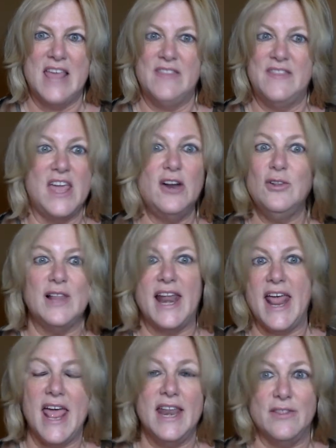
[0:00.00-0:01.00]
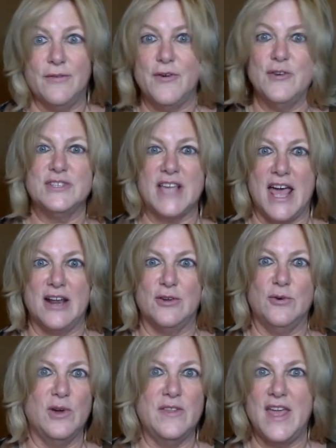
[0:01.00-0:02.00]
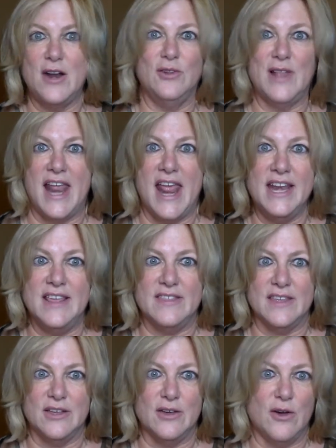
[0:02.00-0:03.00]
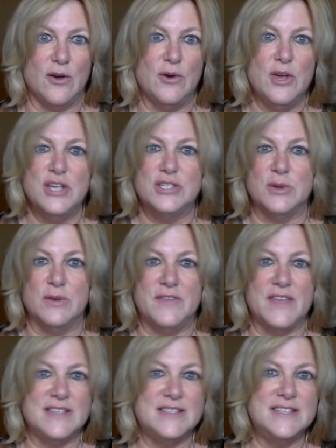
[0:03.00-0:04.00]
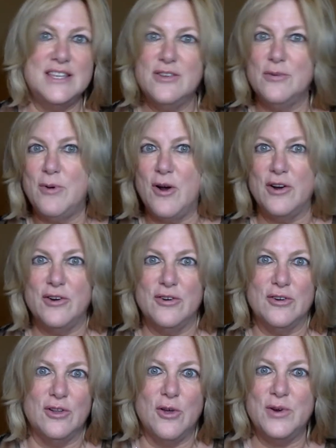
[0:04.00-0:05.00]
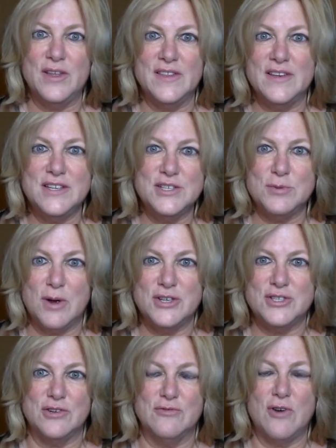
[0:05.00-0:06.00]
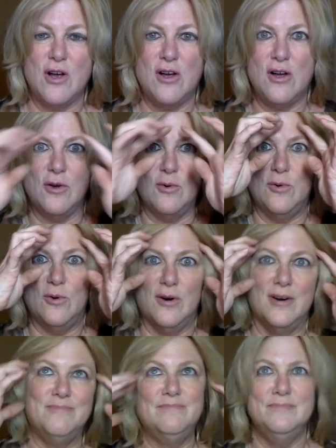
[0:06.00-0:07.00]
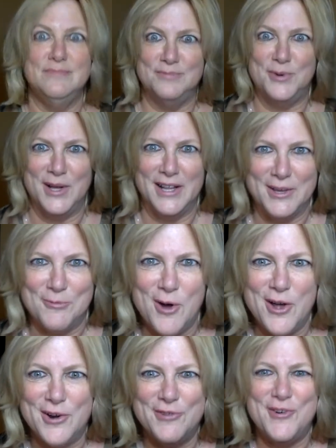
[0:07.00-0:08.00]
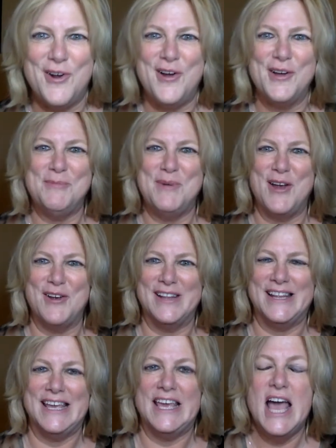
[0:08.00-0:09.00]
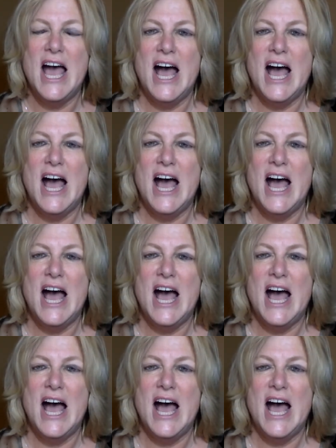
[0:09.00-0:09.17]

The first category, they don't let anything go. So if they see their partner loading the dishwasher wrong or boiling water wrong, apparently,